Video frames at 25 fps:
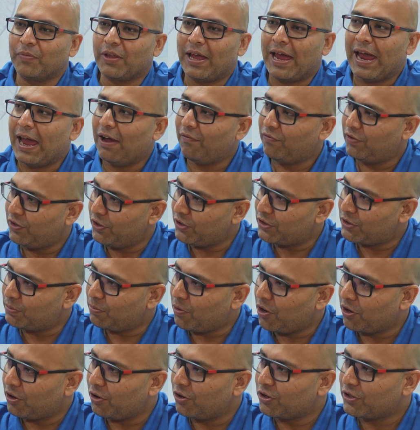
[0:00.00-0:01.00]
have this
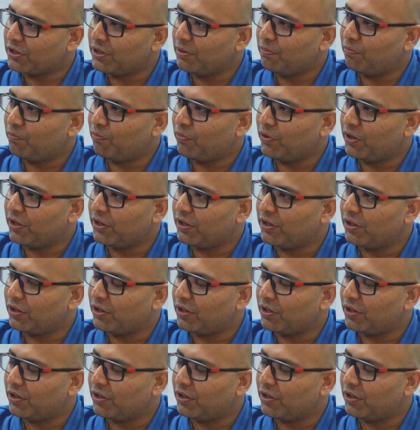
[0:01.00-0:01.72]
partnership with